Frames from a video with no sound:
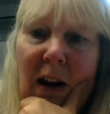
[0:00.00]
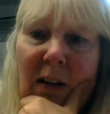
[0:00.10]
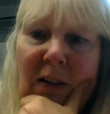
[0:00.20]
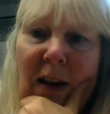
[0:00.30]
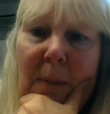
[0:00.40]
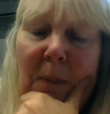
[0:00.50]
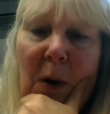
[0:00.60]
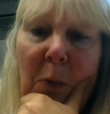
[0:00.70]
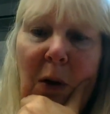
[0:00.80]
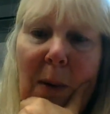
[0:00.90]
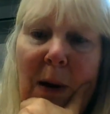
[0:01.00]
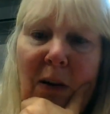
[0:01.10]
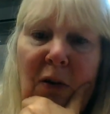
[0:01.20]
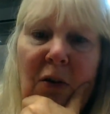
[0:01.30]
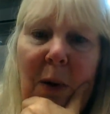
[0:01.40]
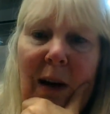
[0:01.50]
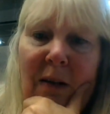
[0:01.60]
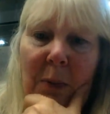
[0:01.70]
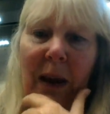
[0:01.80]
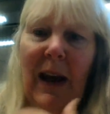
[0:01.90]
and we'll get back to you as quickly
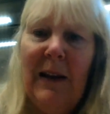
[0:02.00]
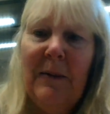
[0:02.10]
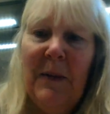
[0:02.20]
as we can.